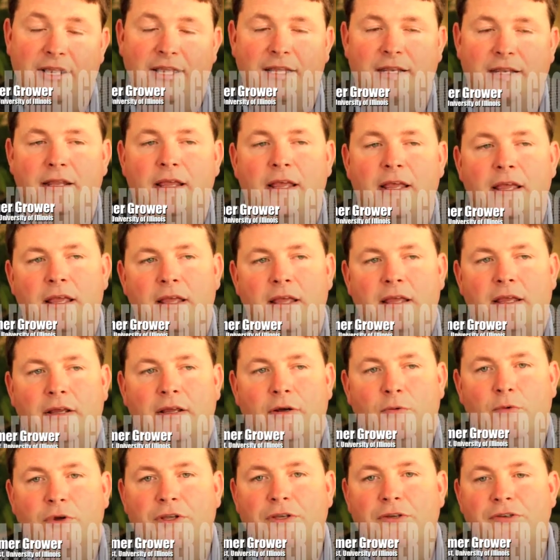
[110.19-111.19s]
And
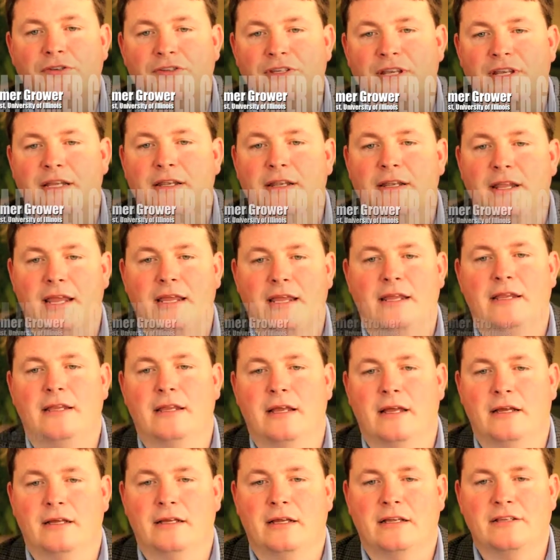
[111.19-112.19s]
when you send
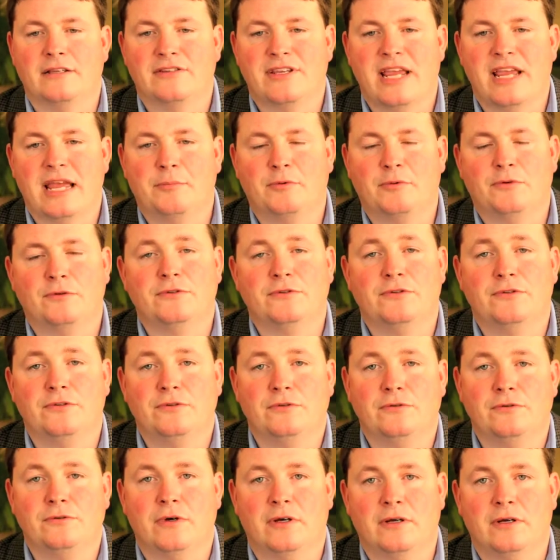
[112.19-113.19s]
a sample
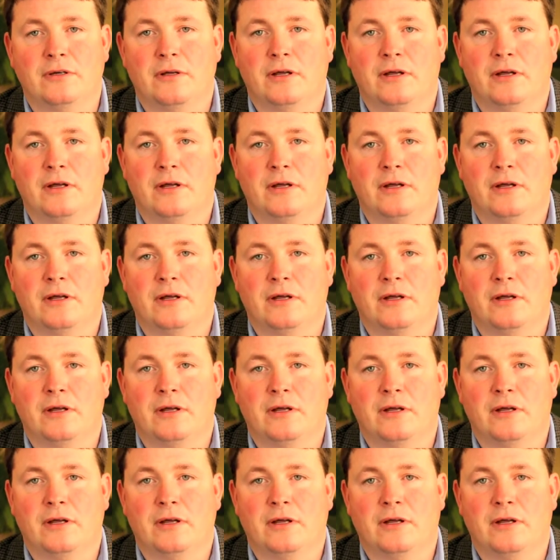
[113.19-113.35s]
to